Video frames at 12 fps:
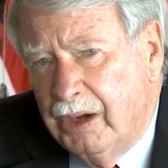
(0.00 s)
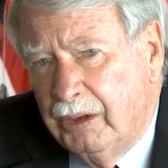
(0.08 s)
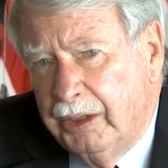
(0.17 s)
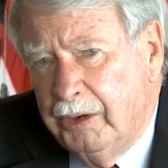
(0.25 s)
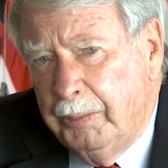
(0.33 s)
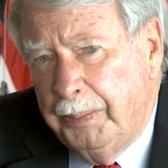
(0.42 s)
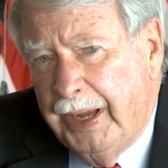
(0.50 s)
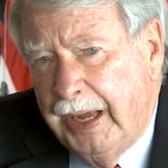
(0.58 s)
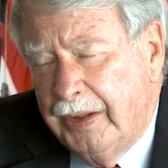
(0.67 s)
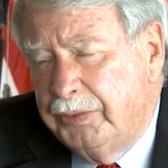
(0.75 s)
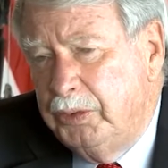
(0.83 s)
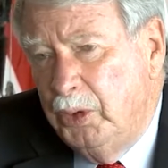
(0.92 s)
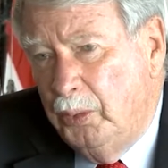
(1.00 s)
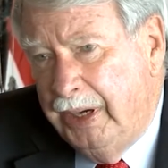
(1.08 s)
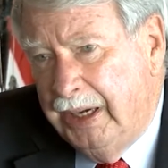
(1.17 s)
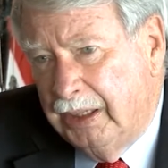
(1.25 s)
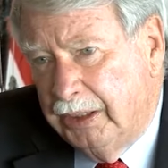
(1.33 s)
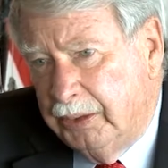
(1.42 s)
ClearPath New
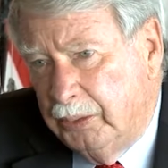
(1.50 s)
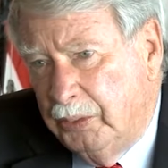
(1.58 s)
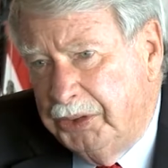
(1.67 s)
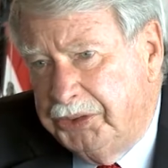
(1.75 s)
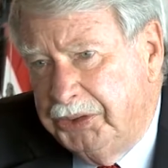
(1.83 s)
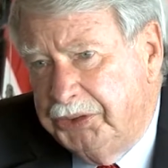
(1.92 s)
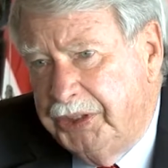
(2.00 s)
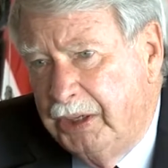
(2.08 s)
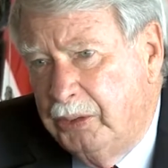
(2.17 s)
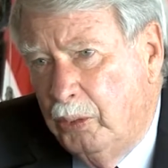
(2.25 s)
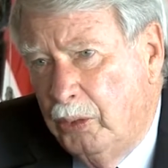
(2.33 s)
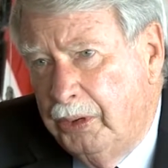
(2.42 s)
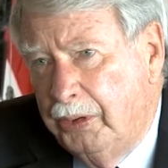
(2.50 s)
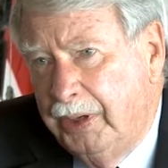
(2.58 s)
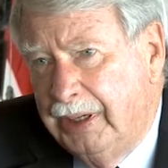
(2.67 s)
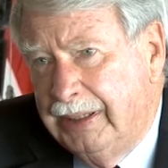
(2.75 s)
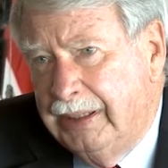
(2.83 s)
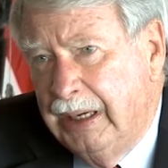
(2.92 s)
England, which is headquartered
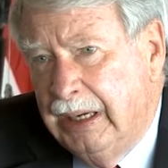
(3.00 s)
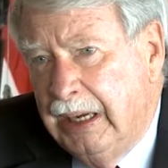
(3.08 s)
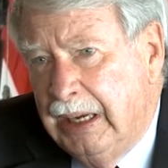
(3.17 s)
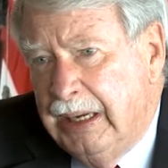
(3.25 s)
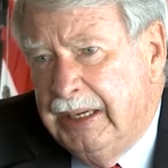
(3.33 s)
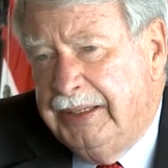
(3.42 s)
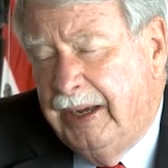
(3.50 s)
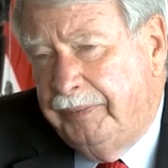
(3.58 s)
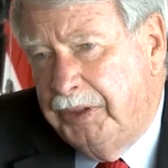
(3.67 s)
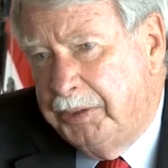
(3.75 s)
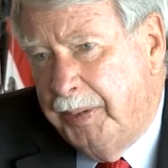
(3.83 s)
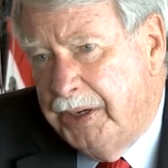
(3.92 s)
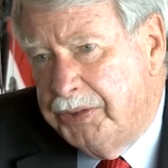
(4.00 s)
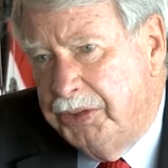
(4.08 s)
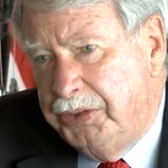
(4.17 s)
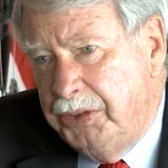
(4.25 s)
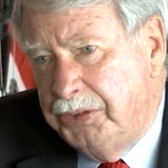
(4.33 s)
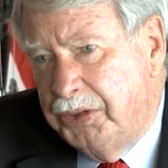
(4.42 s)
in Devens,
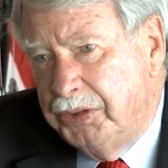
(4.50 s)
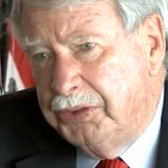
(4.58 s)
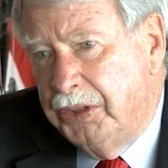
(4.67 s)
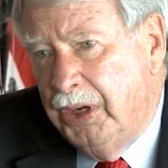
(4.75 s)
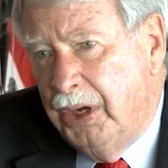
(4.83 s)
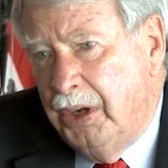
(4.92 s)
Massachusetts,